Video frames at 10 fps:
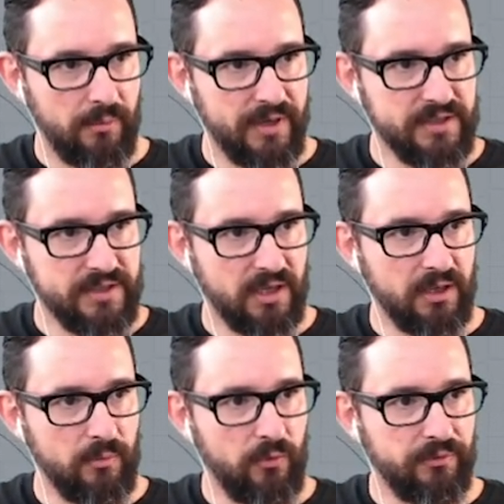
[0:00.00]

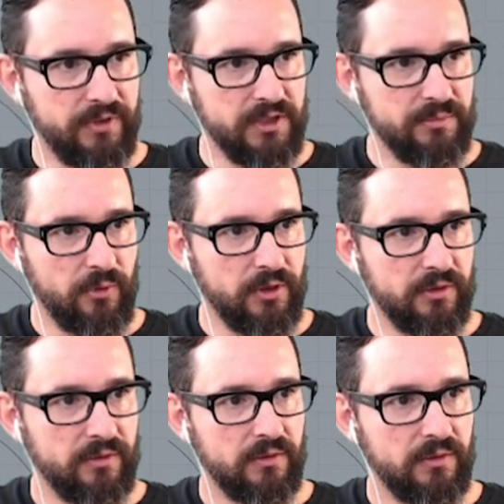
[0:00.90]
basically move this
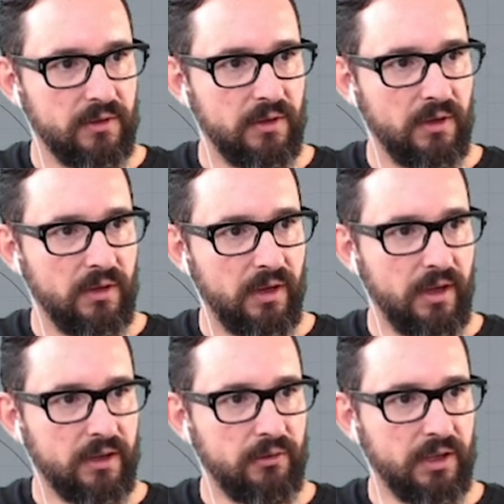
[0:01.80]
point,
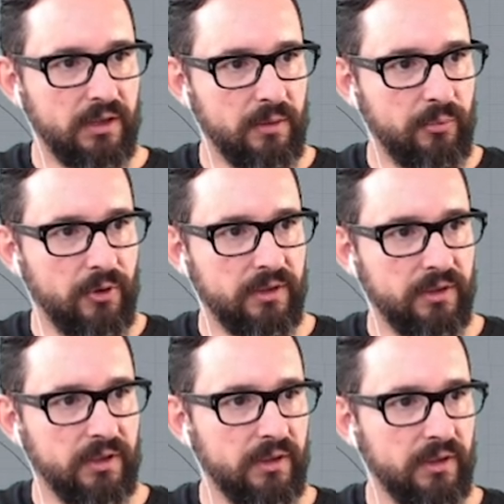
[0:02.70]
create that point,
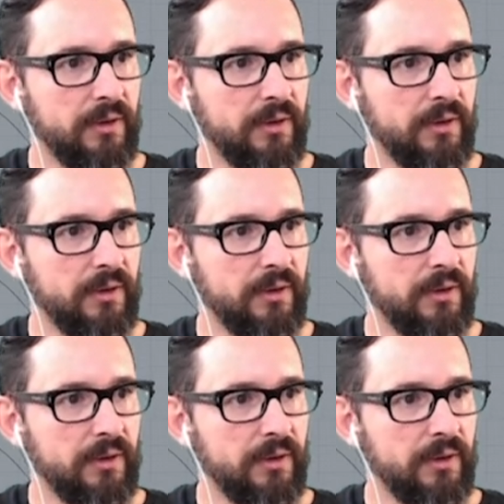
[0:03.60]
and